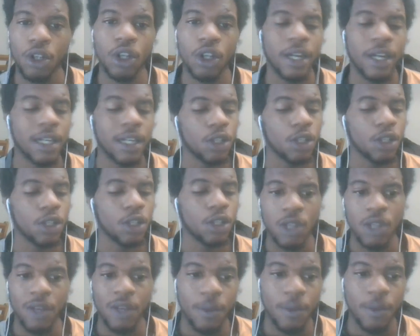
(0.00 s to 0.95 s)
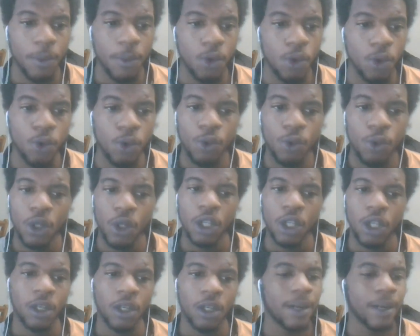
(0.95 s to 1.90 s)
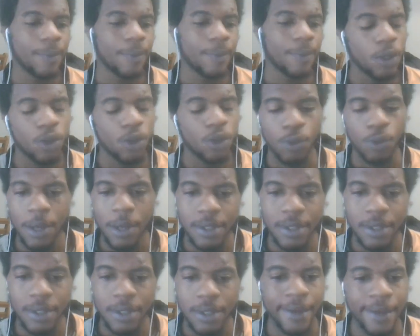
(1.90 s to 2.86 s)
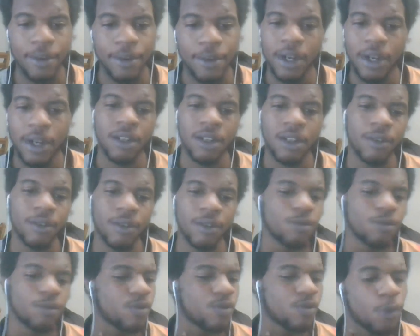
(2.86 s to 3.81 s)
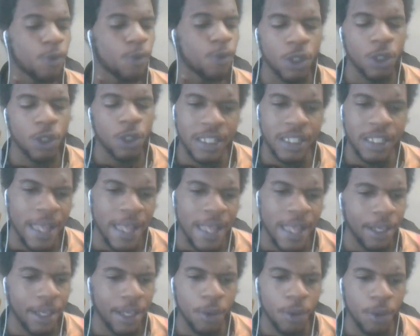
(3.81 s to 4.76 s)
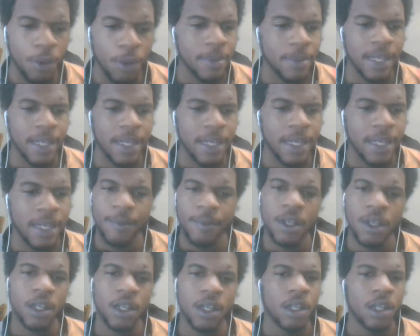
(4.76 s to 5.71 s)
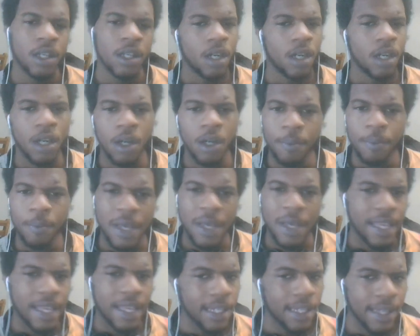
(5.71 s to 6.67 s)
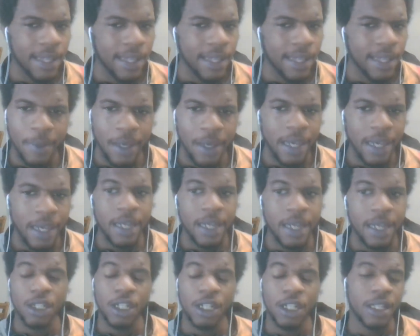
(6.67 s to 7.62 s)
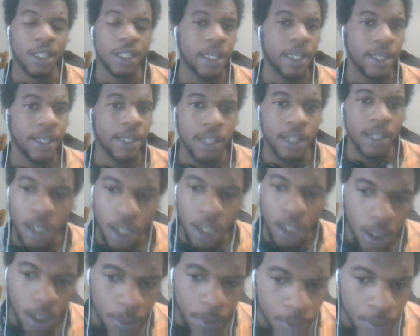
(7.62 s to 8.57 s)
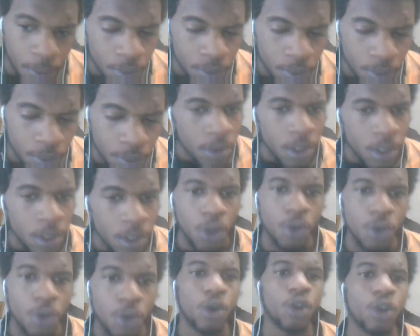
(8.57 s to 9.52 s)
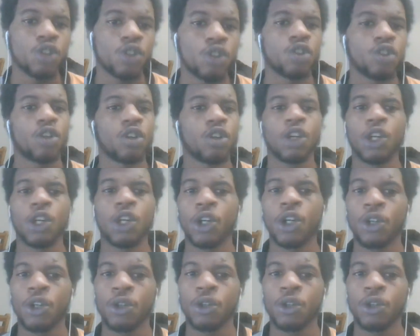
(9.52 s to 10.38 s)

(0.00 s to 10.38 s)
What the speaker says: how to use Lovable, learn how to build a website, you know how to fully stack your website, make your landing page, and then you will also learn